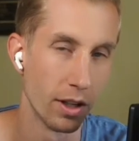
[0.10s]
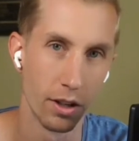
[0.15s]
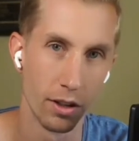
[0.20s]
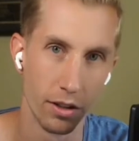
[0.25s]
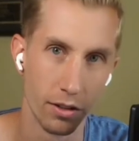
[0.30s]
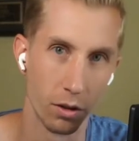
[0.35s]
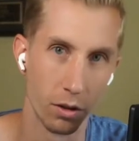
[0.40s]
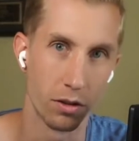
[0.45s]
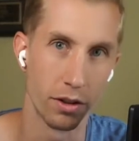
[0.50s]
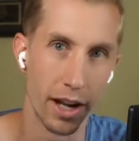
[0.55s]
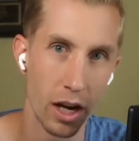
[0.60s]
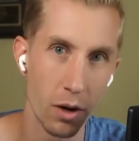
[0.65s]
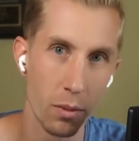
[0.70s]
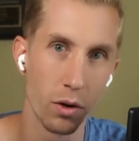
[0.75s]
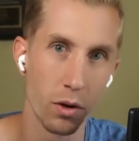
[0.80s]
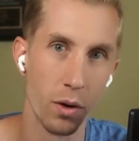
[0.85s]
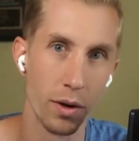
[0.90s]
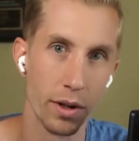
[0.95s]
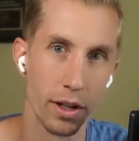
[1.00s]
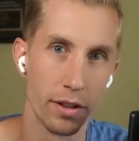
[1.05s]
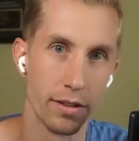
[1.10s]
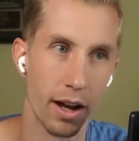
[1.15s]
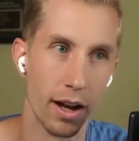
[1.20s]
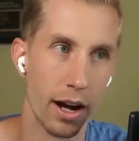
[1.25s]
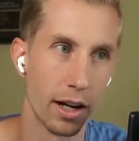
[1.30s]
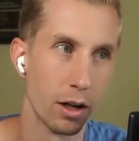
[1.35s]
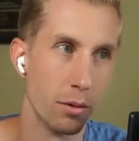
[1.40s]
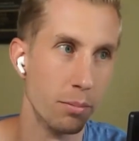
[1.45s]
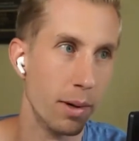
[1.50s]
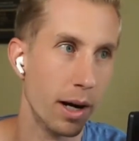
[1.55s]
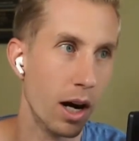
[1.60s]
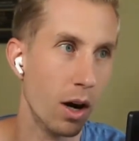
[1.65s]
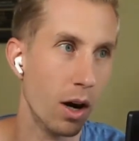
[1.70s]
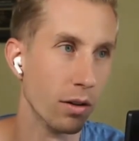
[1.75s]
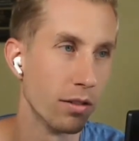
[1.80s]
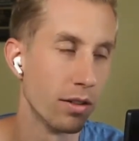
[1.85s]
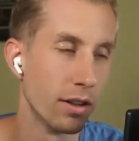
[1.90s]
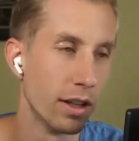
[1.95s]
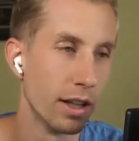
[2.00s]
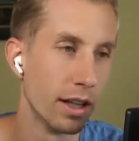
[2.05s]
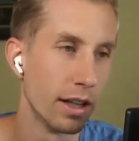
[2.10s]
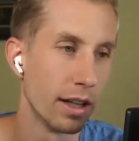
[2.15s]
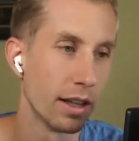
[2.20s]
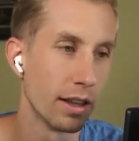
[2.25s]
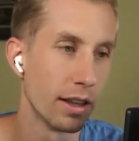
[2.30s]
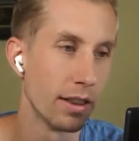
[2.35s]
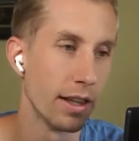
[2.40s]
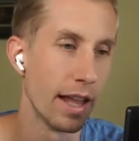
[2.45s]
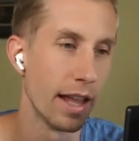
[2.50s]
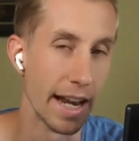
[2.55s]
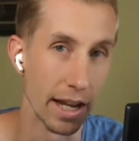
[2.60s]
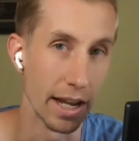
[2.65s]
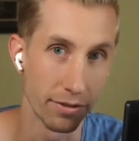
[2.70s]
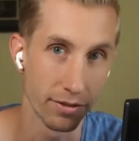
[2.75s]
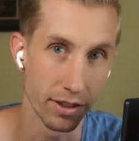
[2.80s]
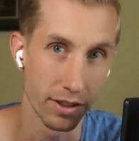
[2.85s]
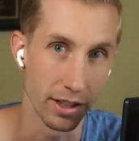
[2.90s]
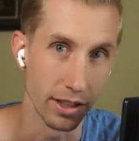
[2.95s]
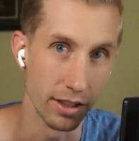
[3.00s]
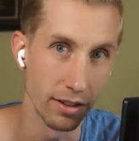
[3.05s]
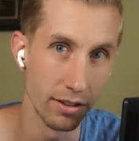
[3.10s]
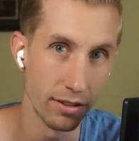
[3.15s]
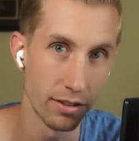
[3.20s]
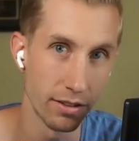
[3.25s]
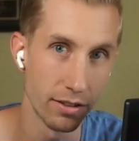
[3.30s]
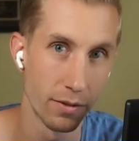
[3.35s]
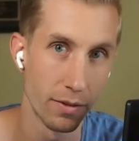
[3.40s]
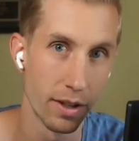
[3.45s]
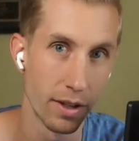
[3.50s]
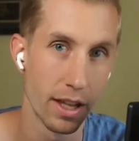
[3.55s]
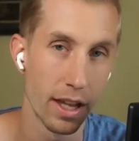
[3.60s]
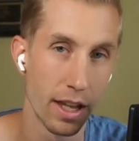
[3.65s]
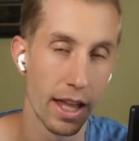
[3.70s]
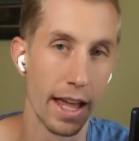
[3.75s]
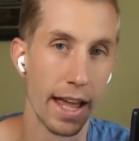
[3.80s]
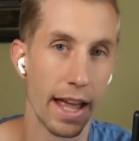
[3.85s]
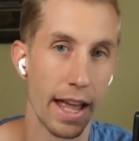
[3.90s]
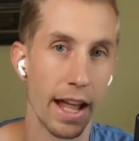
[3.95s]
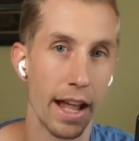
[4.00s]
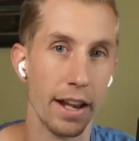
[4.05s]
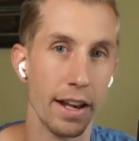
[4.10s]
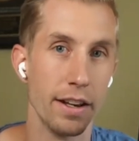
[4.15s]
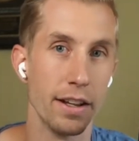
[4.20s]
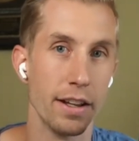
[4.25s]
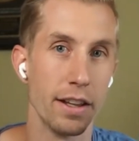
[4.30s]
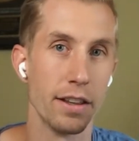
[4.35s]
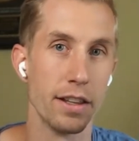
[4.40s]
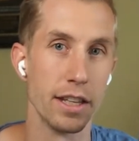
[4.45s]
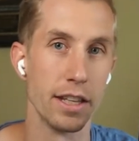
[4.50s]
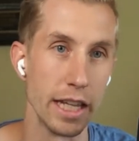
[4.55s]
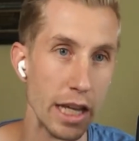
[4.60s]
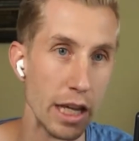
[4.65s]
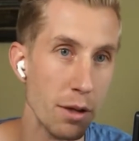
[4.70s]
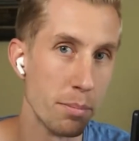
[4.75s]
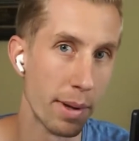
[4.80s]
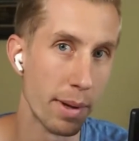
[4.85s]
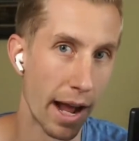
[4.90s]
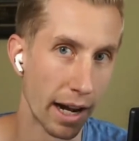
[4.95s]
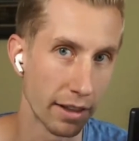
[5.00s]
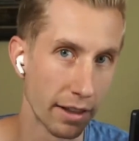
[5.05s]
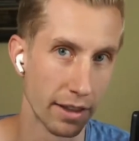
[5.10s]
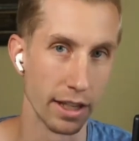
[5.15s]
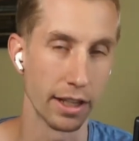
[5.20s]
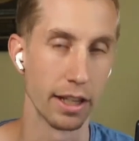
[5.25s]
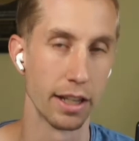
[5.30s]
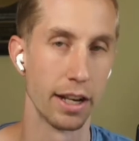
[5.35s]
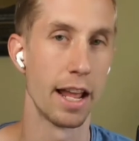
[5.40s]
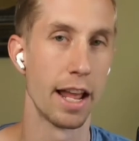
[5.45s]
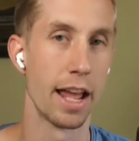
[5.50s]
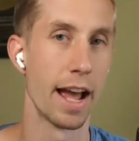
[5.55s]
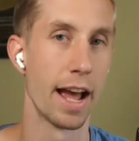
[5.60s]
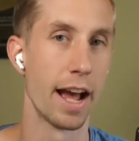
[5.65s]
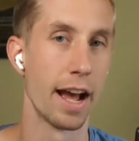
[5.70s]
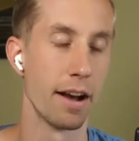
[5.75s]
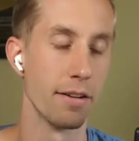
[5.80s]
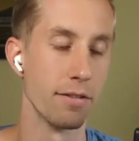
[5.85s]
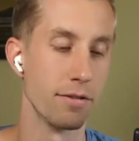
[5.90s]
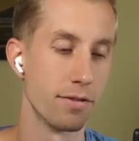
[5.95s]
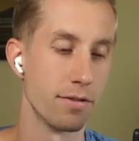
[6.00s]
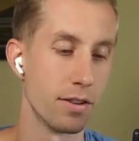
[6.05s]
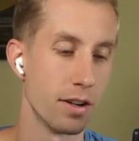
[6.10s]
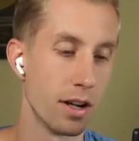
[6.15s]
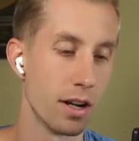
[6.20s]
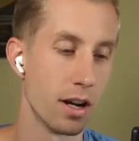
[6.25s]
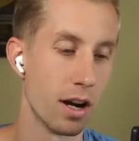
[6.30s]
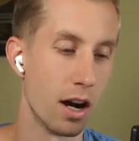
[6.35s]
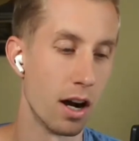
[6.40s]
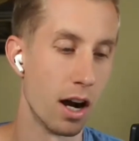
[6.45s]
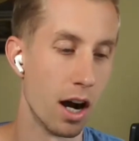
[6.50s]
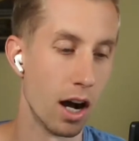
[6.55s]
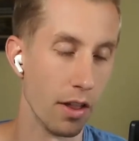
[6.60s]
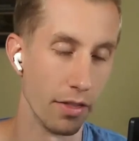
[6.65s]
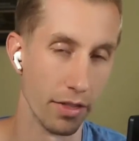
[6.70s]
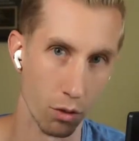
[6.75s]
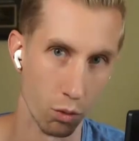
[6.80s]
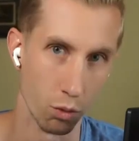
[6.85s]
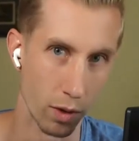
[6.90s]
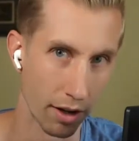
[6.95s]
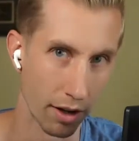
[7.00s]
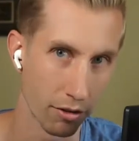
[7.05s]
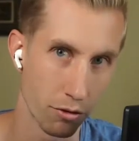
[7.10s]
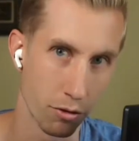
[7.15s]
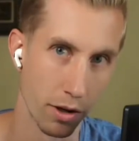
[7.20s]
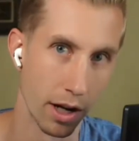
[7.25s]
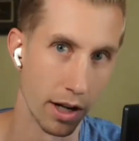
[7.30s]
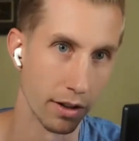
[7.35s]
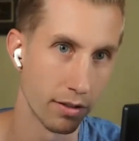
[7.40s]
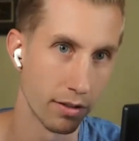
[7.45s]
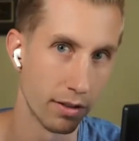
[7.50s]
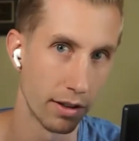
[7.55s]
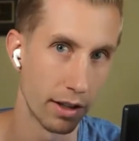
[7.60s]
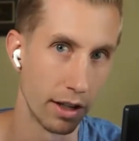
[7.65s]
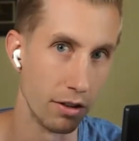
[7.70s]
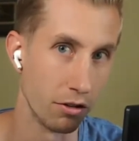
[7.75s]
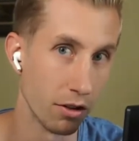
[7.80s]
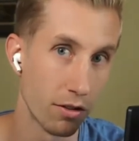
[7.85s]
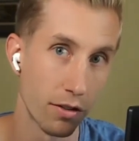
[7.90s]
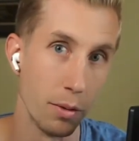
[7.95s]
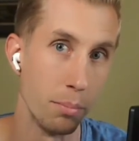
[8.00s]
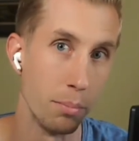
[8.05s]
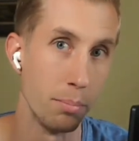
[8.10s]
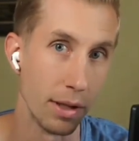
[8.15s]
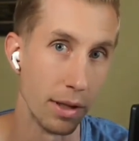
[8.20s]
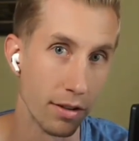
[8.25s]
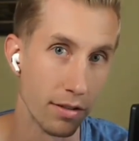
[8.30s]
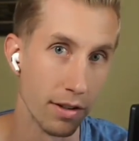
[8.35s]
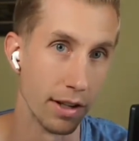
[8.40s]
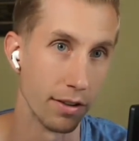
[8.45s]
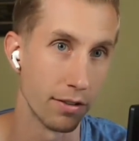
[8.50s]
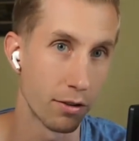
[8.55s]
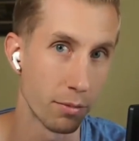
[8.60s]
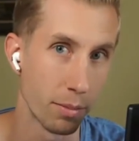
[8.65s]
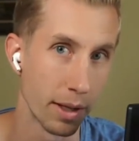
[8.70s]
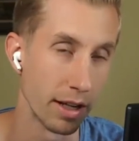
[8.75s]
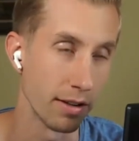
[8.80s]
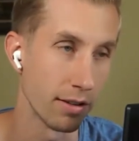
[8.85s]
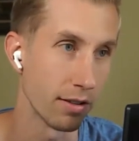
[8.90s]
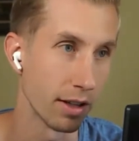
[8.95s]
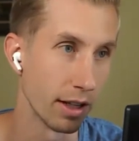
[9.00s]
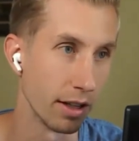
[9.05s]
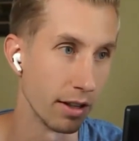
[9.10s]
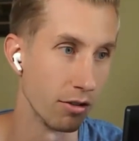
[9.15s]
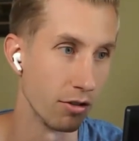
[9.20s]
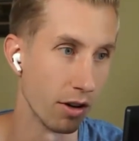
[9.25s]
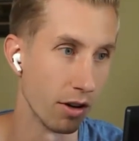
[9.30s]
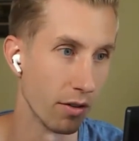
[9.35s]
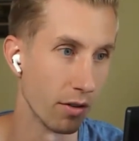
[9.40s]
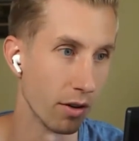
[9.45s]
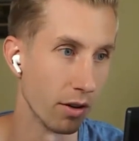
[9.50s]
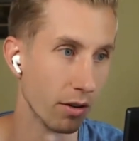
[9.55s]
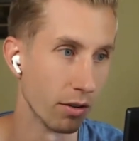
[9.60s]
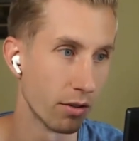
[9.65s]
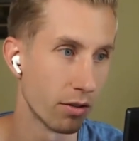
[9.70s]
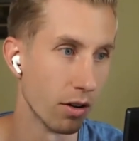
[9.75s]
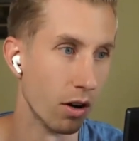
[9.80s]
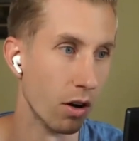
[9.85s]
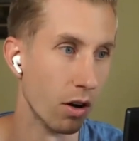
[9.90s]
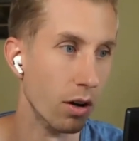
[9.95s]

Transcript: So today we're going to talk about NFTs and the impact they can have on the restaurant and just the business space in general. So,